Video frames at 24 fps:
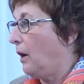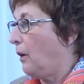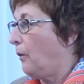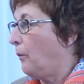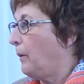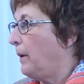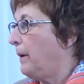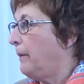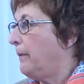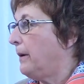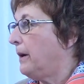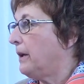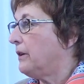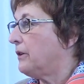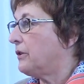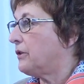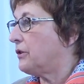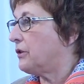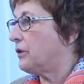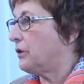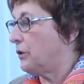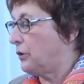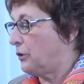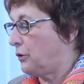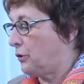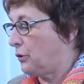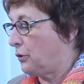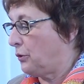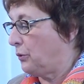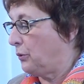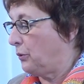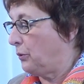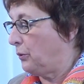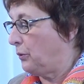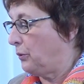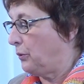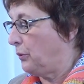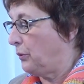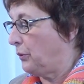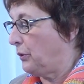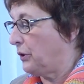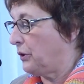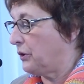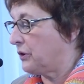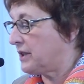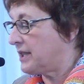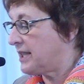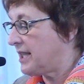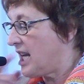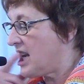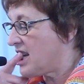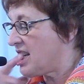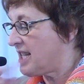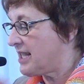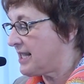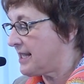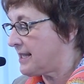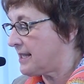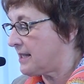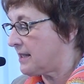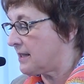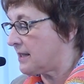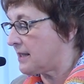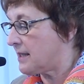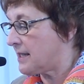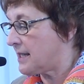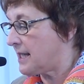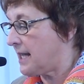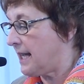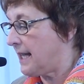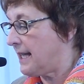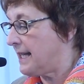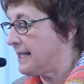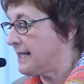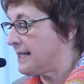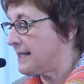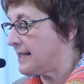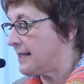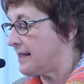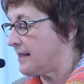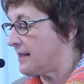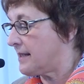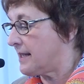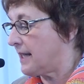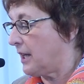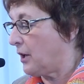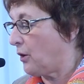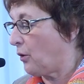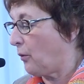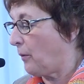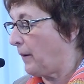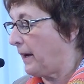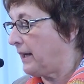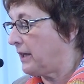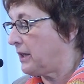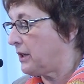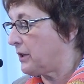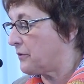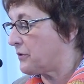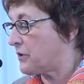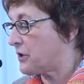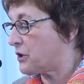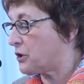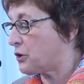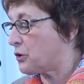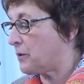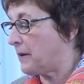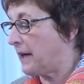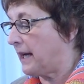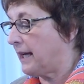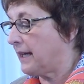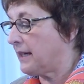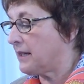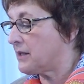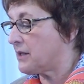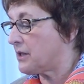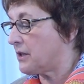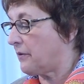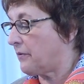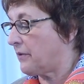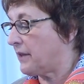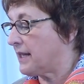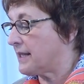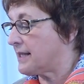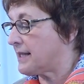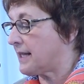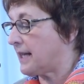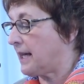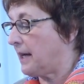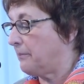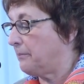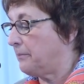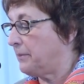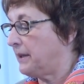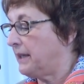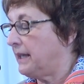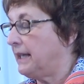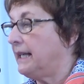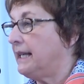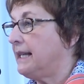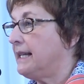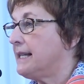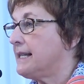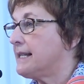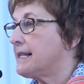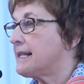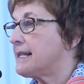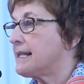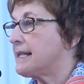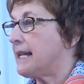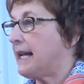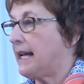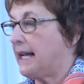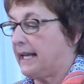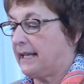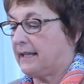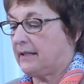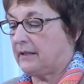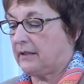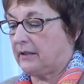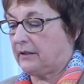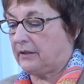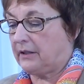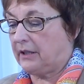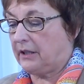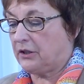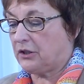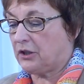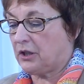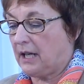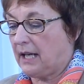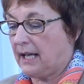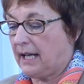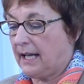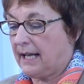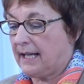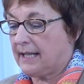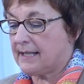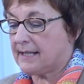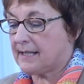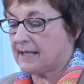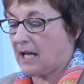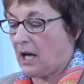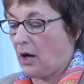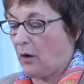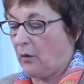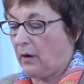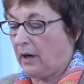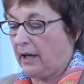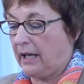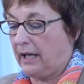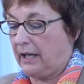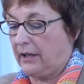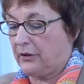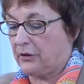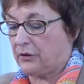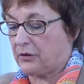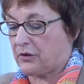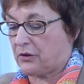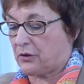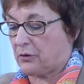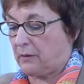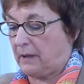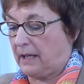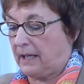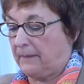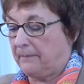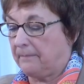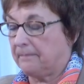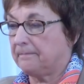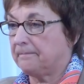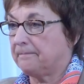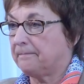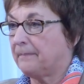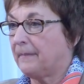We want to utilize the innovative strengths of these companies and digitalize our industry.